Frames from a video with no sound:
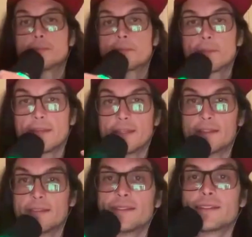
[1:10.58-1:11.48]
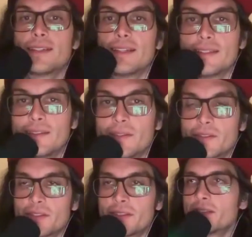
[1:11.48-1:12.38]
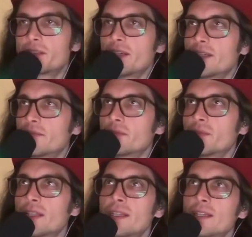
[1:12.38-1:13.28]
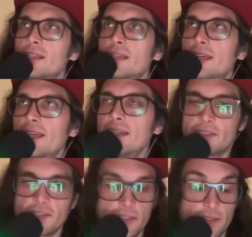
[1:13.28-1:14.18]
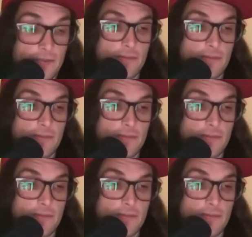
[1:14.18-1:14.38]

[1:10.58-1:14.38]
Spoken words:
And there's kind of and it's just